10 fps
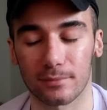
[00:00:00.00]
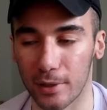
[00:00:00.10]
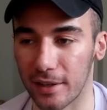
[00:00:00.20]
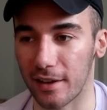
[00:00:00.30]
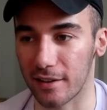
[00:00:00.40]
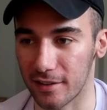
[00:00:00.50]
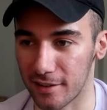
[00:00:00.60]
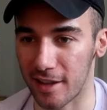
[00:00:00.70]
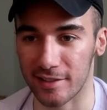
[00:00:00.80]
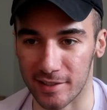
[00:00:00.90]
But yeah,
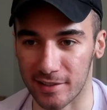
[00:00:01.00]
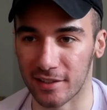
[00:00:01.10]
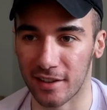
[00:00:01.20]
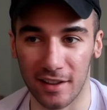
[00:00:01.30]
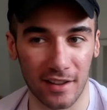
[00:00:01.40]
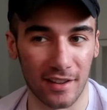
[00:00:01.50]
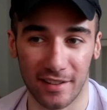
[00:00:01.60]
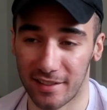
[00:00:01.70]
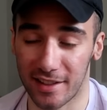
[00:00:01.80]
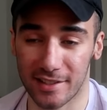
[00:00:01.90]
that's
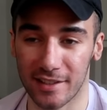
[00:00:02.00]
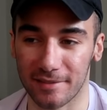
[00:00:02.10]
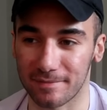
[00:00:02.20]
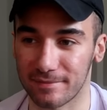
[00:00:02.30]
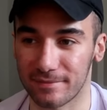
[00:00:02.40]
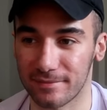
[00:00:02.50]
that's it.